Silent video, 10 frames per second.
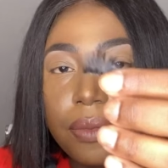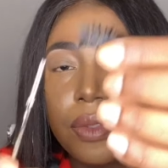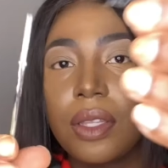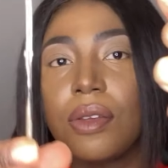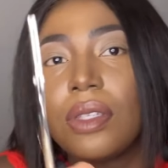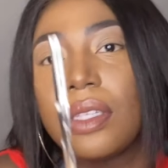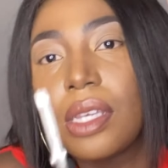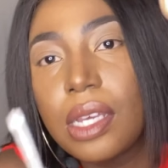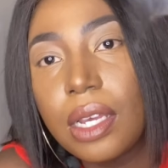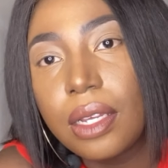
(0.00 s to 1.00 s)
You
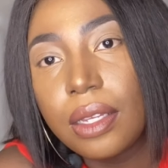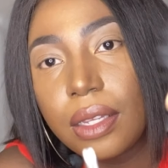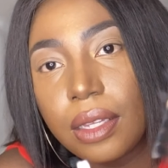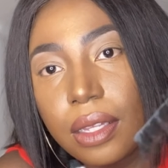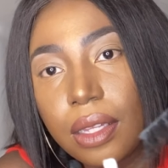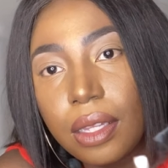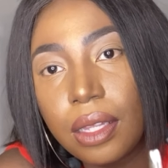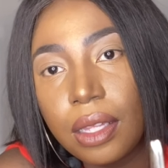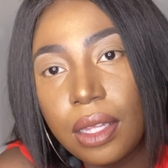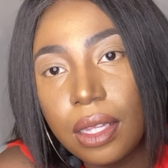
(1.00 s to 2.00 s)
see,
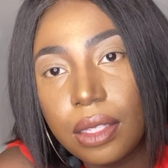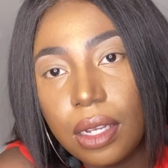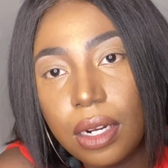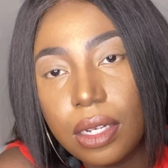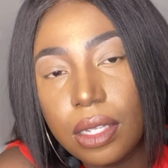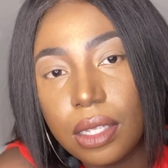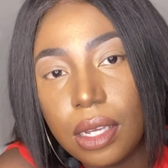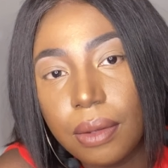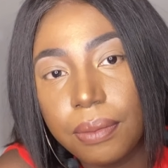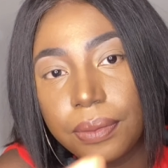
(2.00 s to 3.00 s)
it's hard to
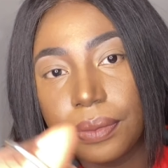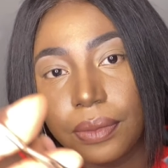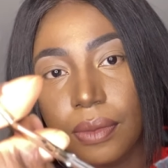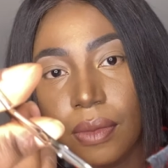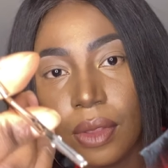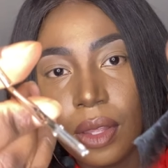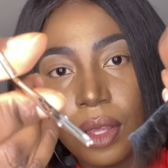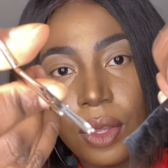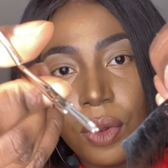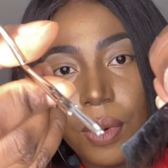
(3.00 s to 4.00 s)
see.
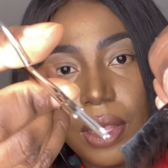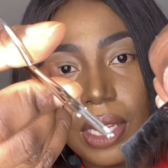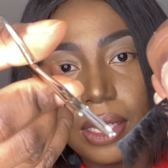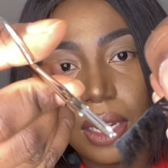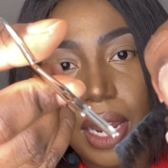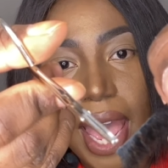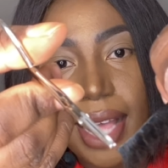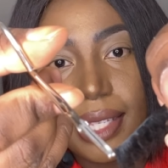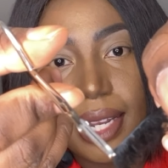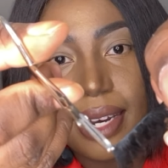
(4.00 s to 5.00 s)
Where this
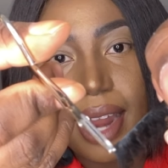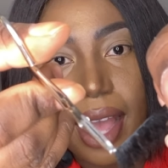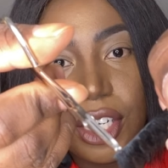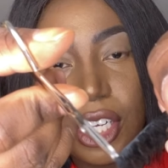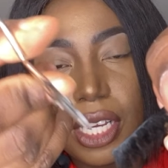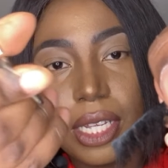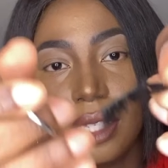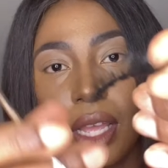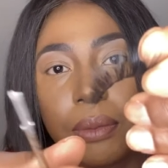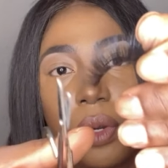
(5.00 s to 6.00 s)
last notch is, I'm